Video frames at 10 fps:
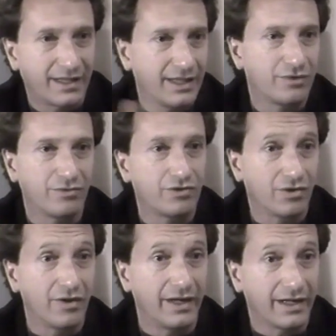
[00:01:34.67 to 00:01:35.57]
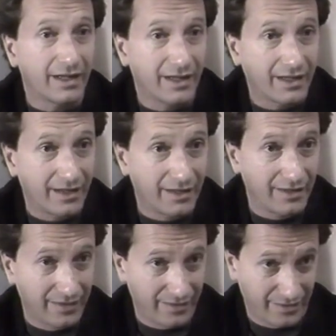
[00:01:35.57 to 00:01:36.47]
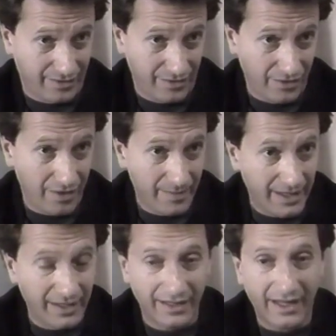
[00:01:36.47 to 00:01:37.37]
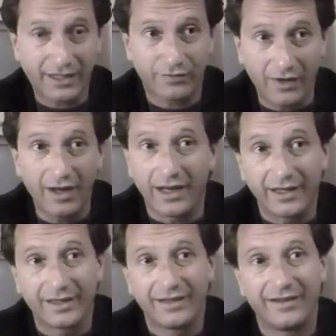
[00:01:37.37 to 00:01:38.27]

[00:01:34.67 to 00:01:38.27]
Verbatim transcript: the kids are enjoying, you know what I mean? That's fine.